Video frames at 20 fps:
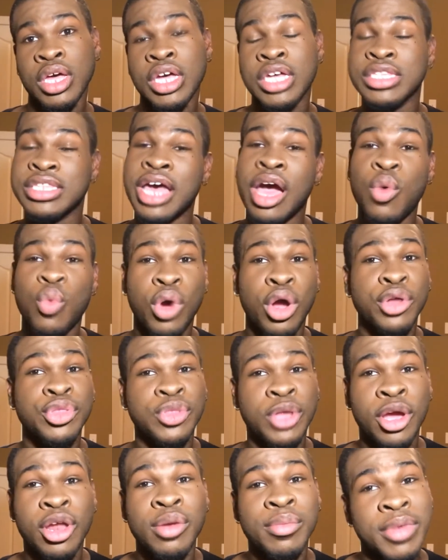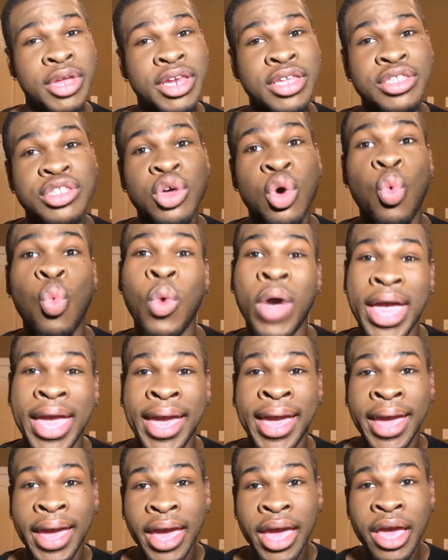Cause I work 30 minutes
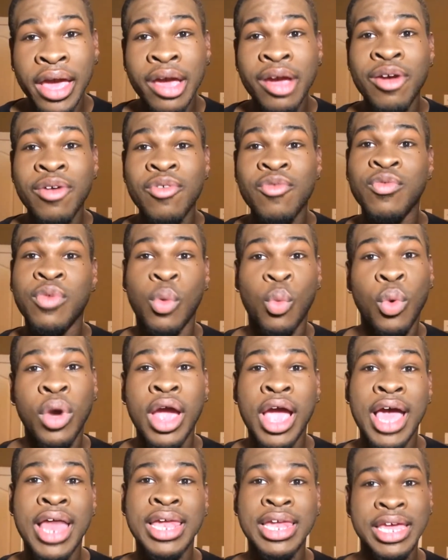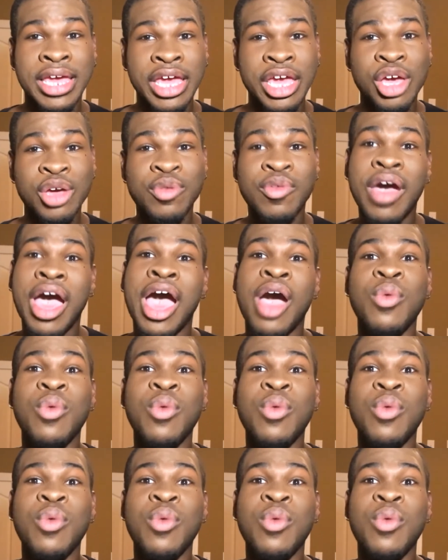away from where I live.